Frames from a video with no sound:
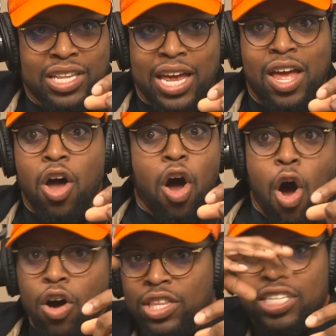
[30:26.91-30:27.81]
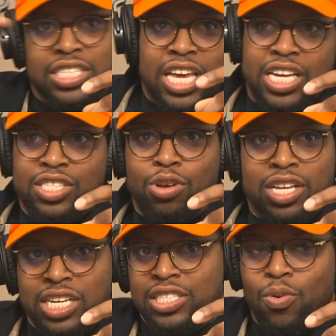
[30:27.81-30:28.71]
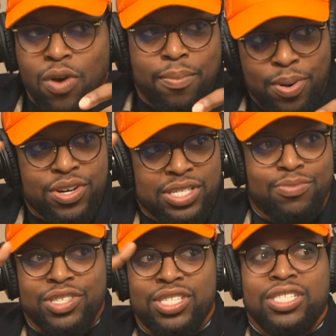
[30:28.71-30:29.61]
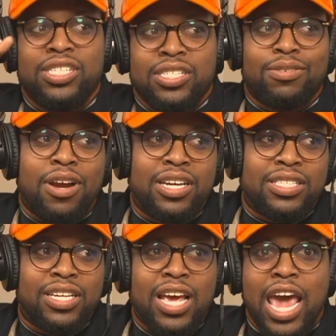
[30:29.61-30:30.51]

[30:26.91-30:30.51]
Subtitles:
like all these things translate to one person, which is Jesus Christ. Yeah.